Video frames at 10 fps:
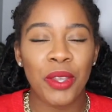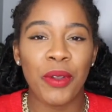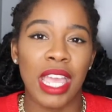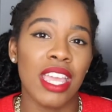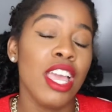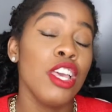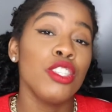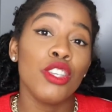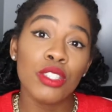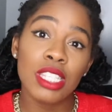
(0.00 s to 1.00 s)
Okay,
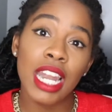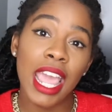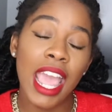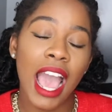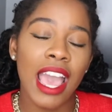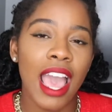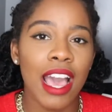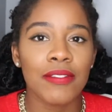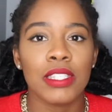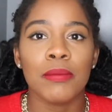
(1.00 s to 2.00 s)
so today I
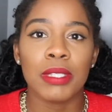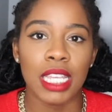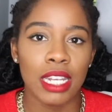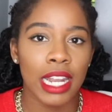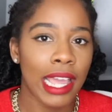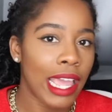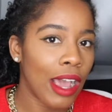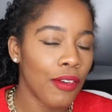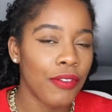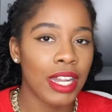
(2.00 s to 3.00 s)
have some date night
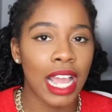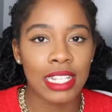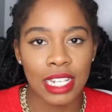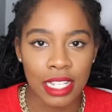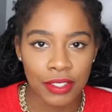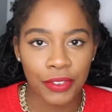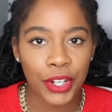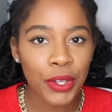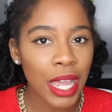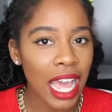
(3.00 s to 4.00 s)
outfit ideas for
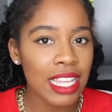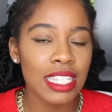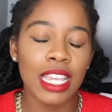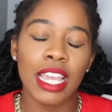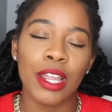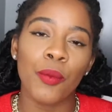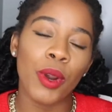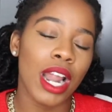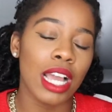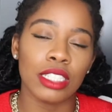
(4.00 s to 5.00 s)
you guys and
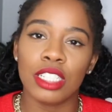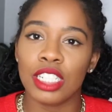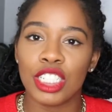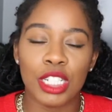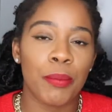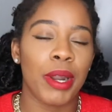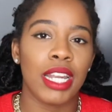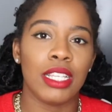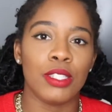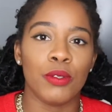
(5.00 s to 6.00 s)
we're actually gonna jump
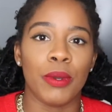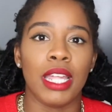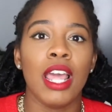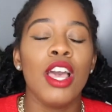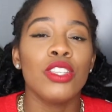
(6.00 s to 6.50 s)
right into it.